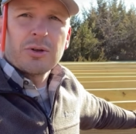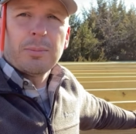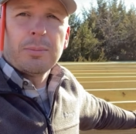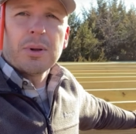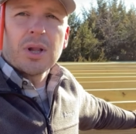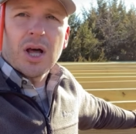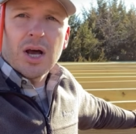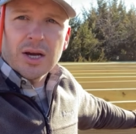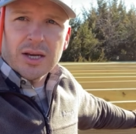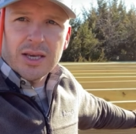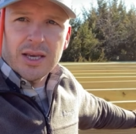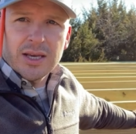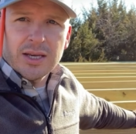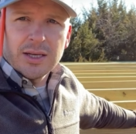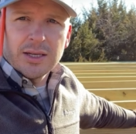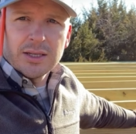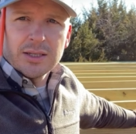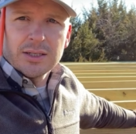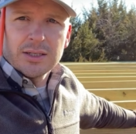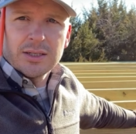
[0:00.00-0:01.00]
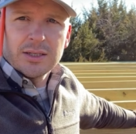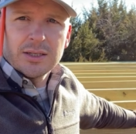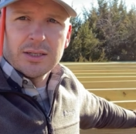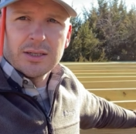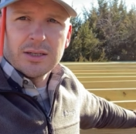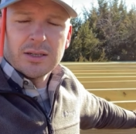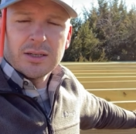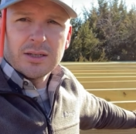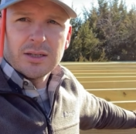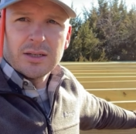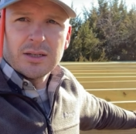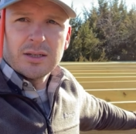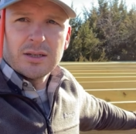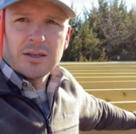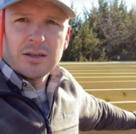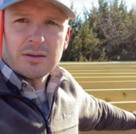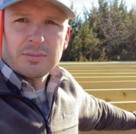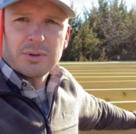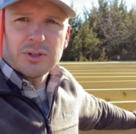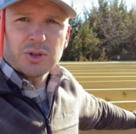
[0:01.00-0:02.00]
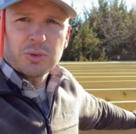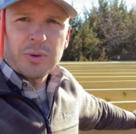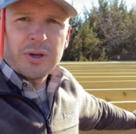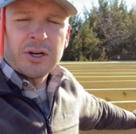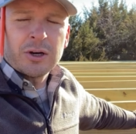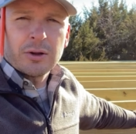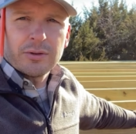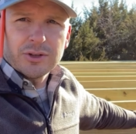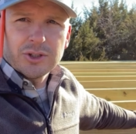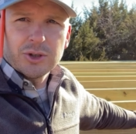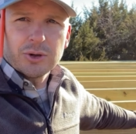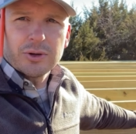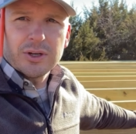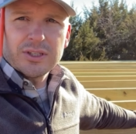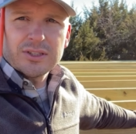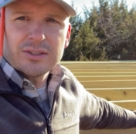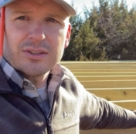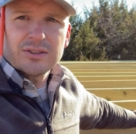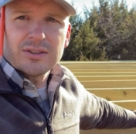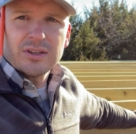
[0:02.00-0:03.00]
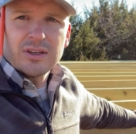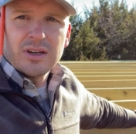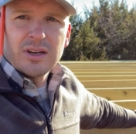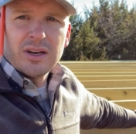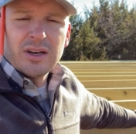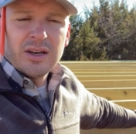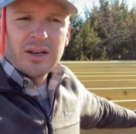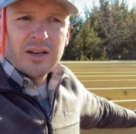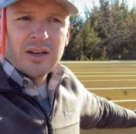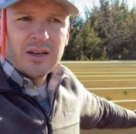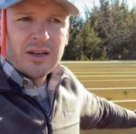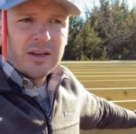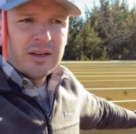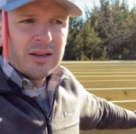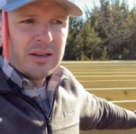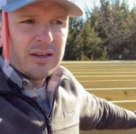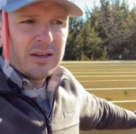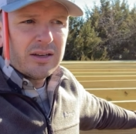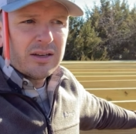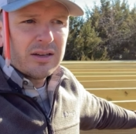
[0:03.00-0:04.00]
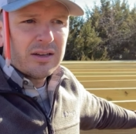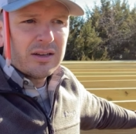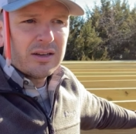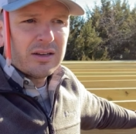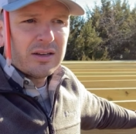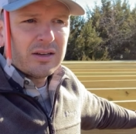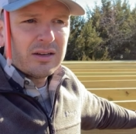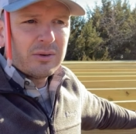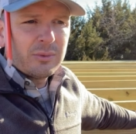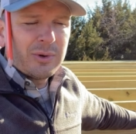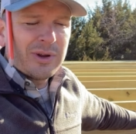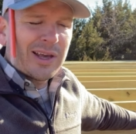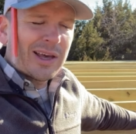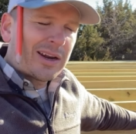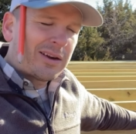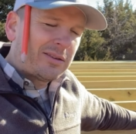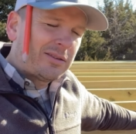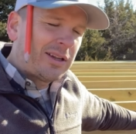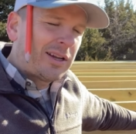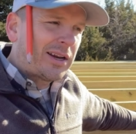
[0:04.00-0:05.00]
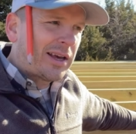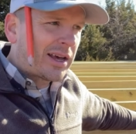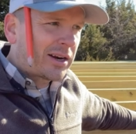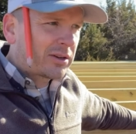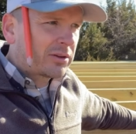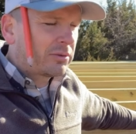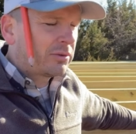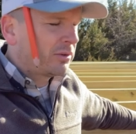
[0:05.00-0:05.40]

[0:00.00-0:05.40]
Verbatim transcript: the blocking between all the joists. We need to add a